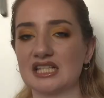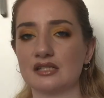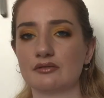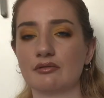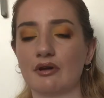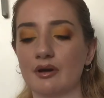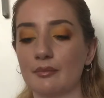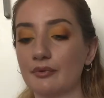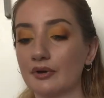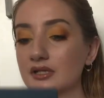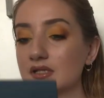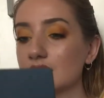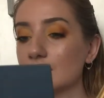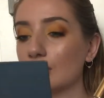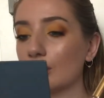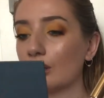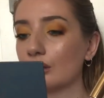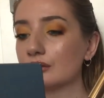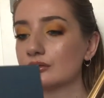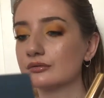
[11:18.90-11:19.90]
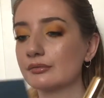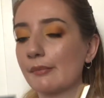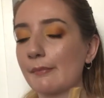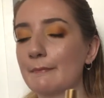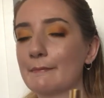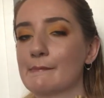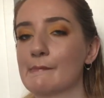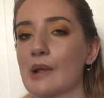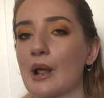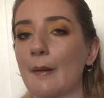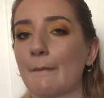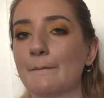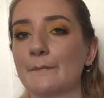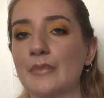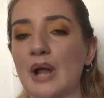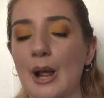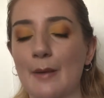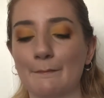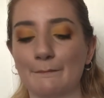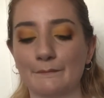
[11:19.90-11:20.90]
a very pretty gloss.
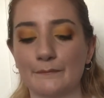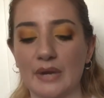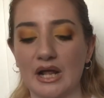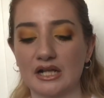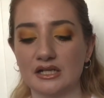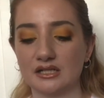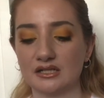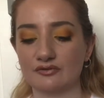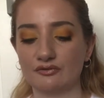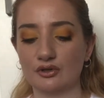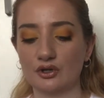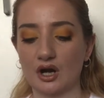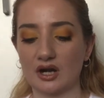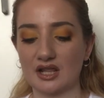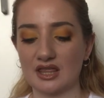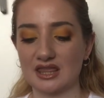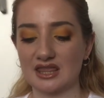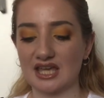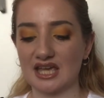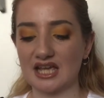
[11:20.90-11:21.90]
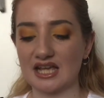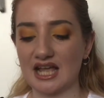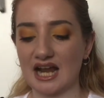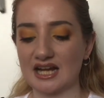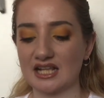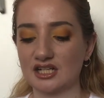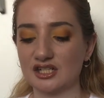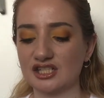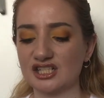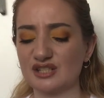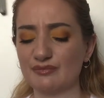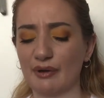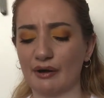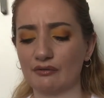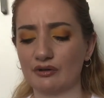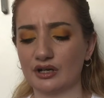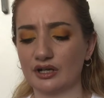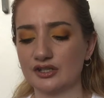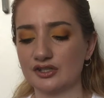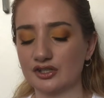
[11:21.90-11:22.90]
It does feel kind of thick and it does smell
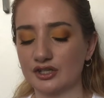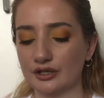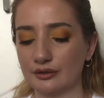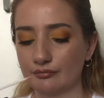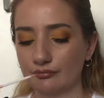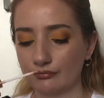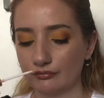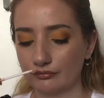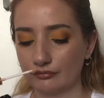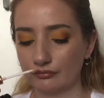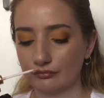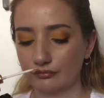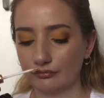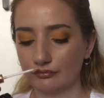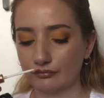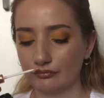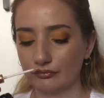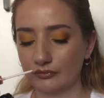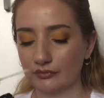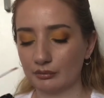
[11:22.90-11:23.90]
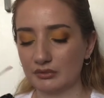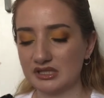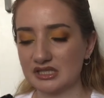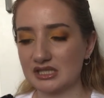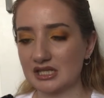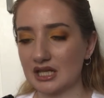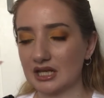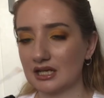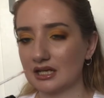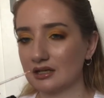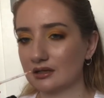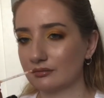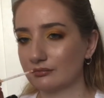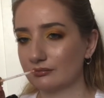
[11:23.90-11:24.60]
really nice too. Almost like